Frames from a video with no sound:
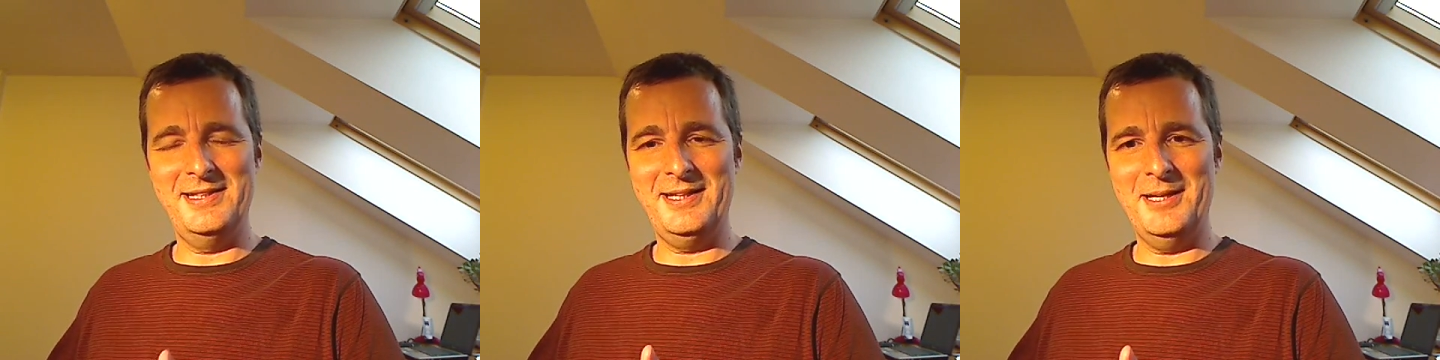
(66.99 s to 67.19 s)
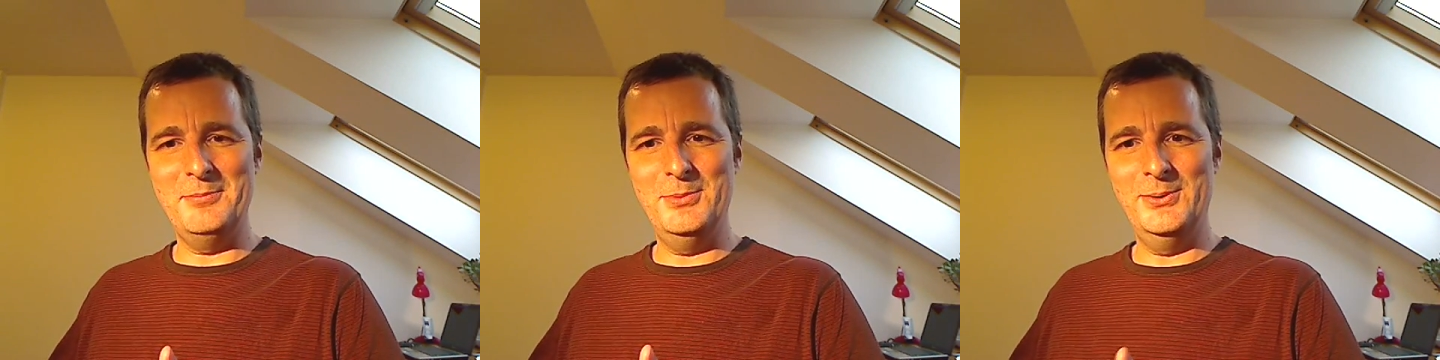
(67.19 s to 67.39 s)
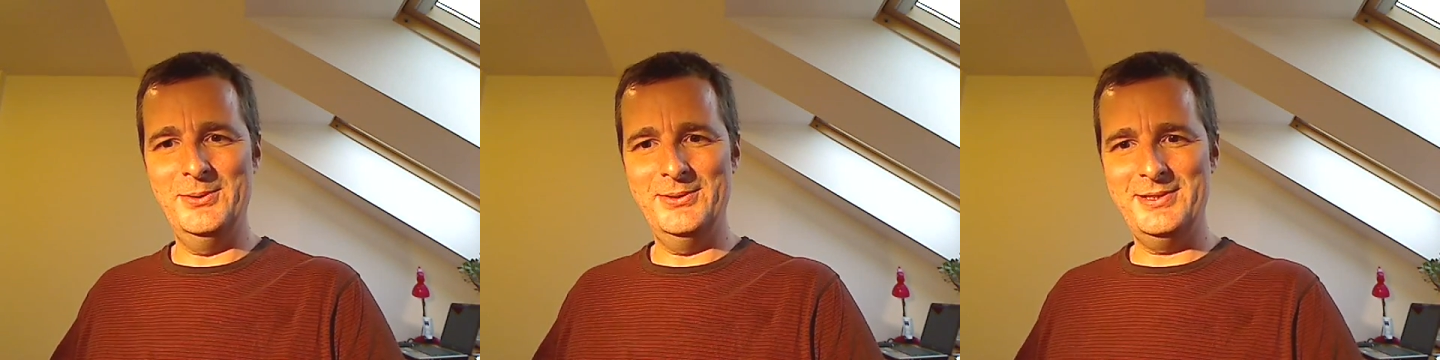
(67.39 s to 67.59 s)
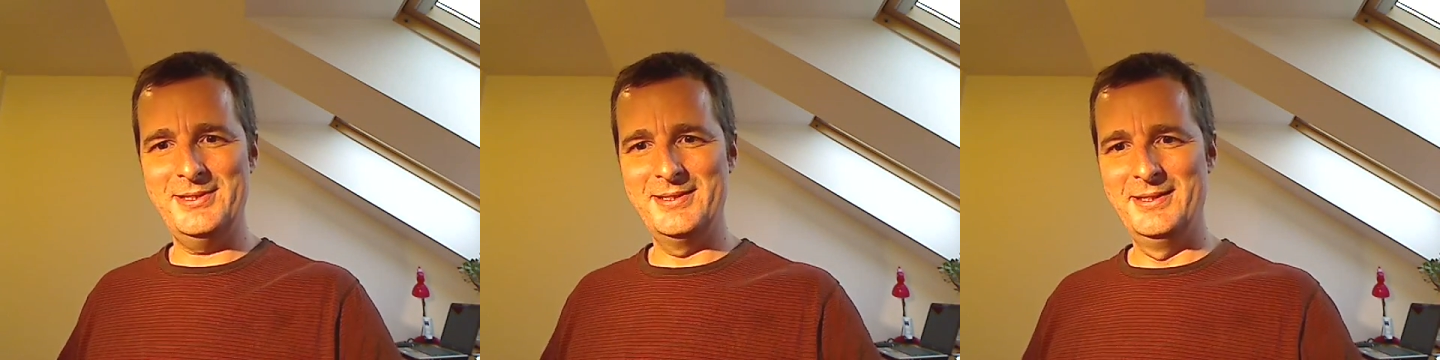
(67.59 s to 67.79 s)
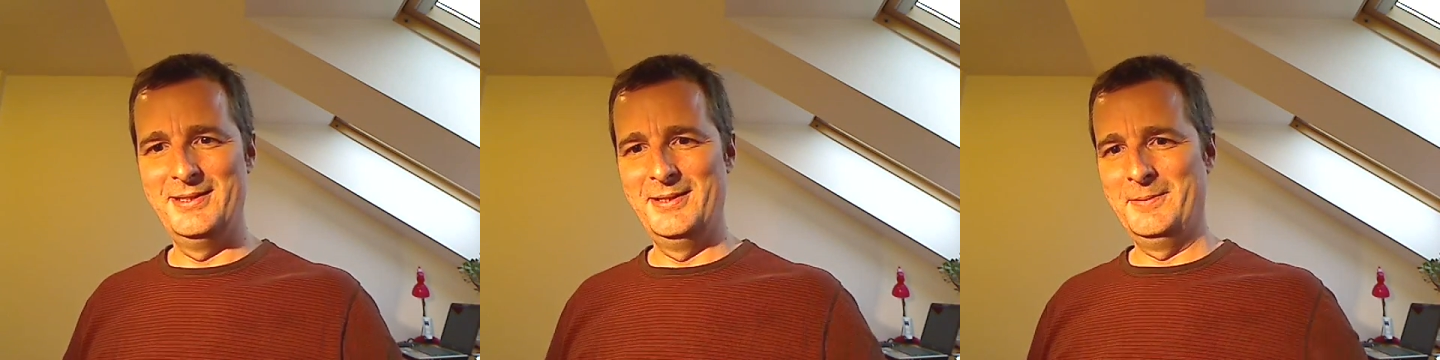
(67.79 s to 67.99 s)
that I
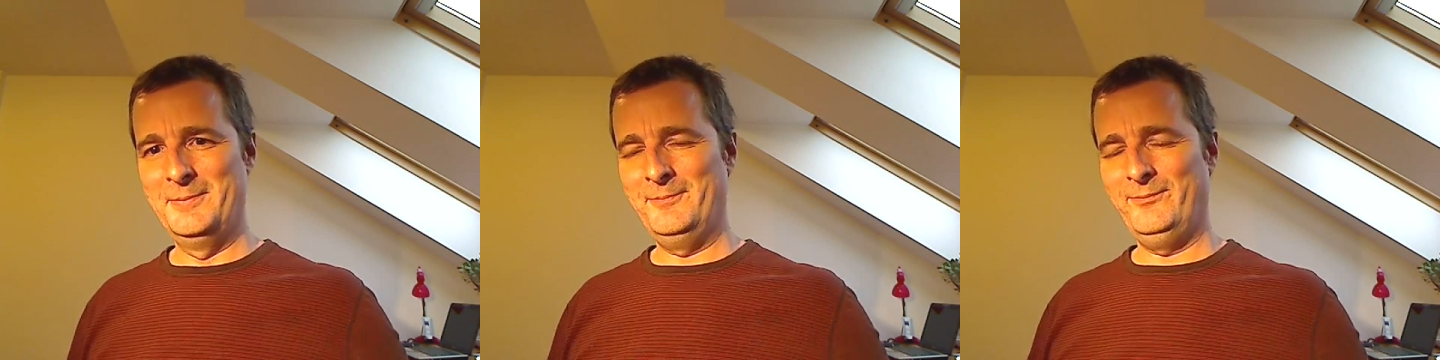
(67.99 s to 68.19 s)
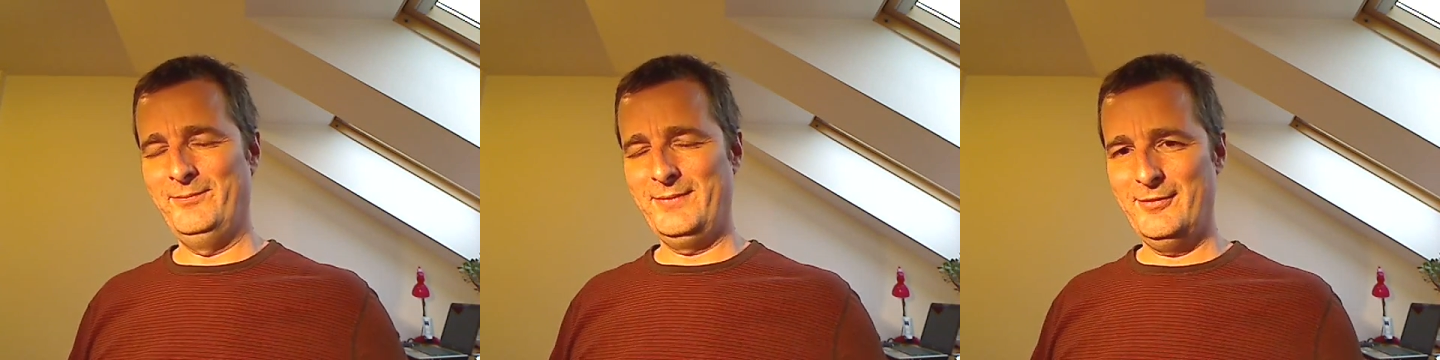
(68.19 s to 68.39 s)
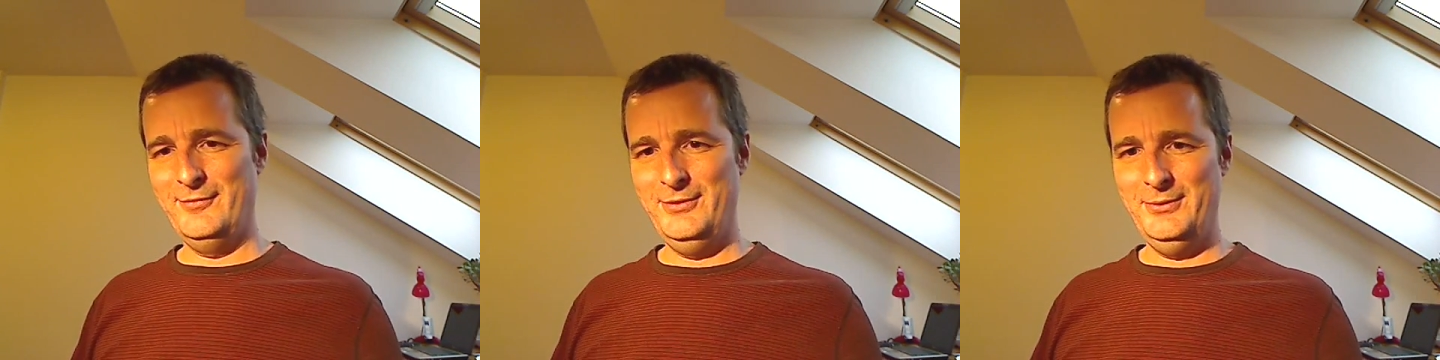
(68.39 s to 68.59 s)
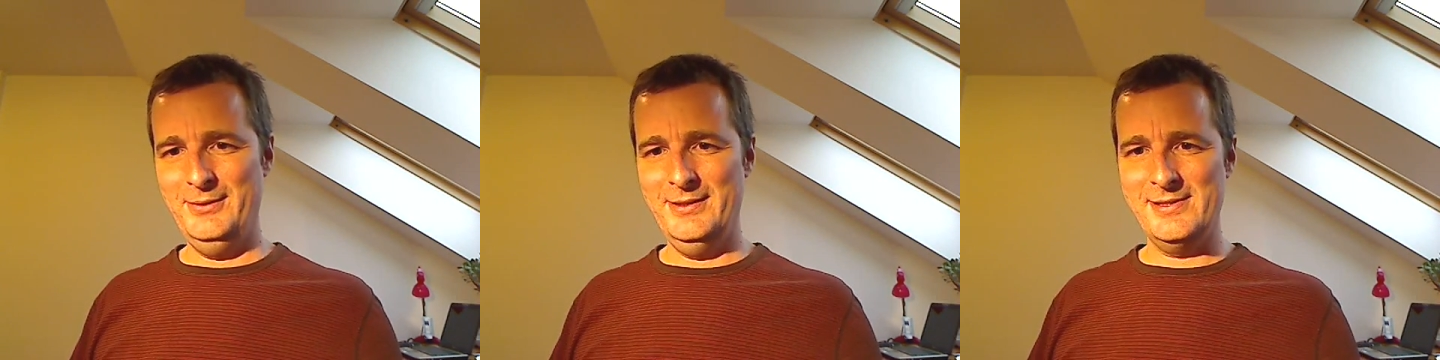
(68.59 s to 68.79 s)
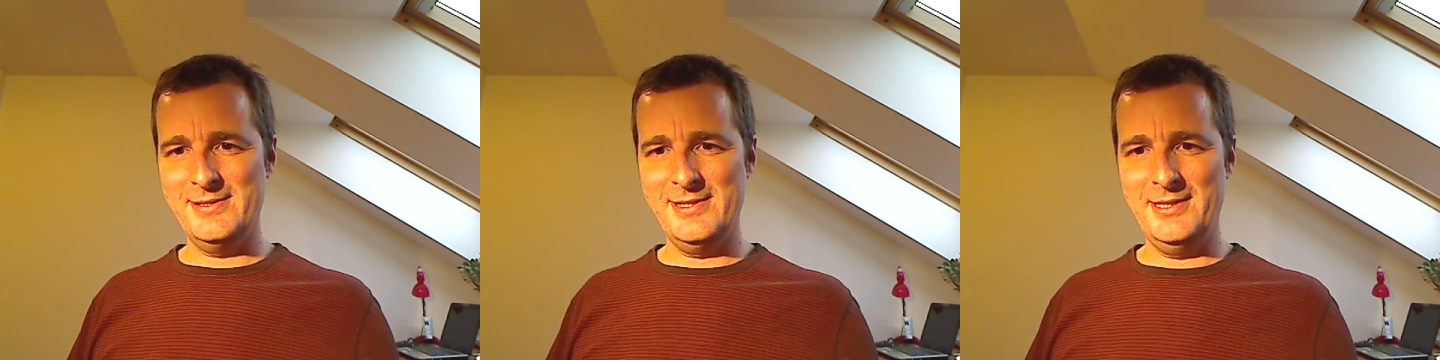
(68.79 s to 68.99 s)
bought a few
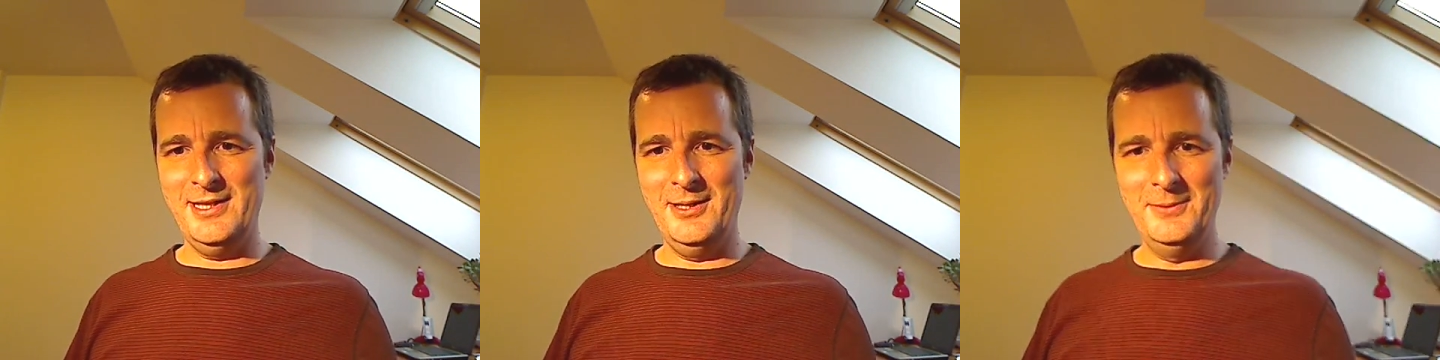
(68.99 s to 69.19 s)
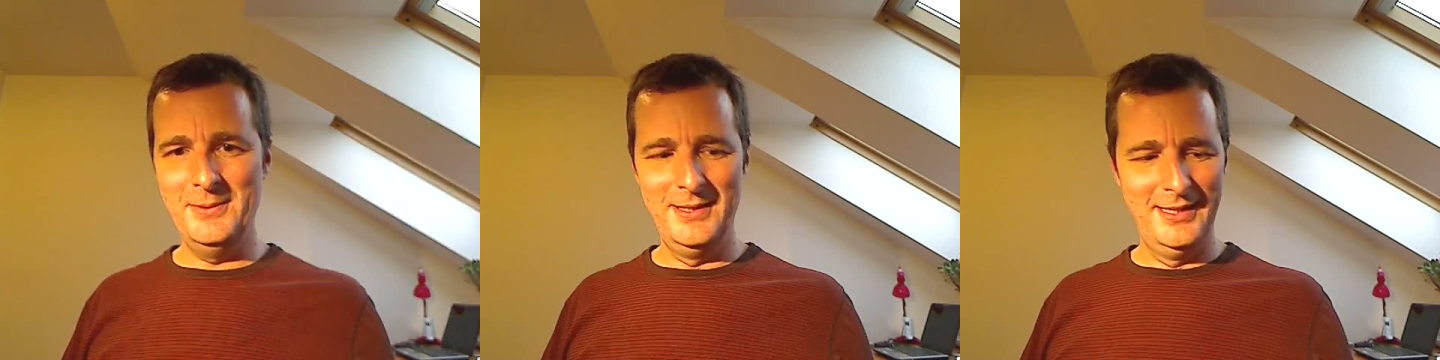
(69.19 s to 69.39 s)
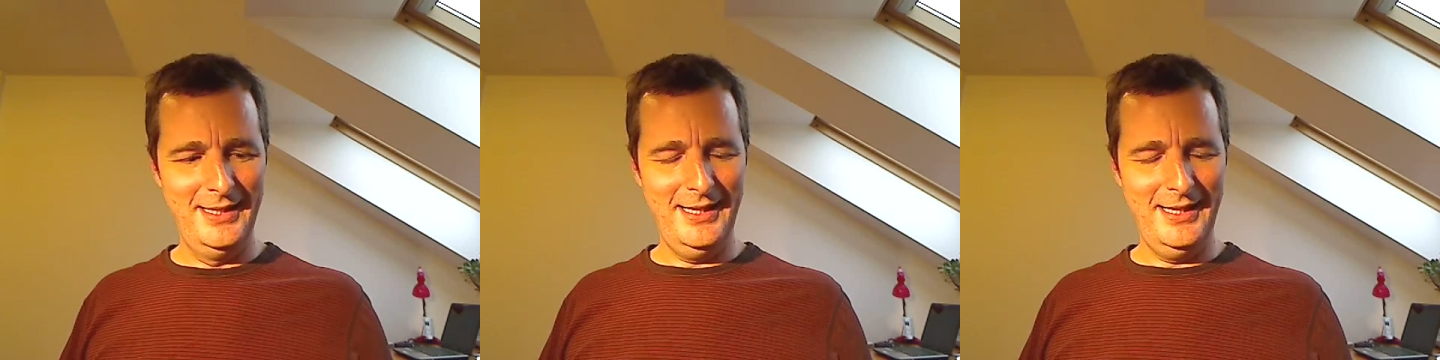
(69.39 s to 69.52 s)
years ago,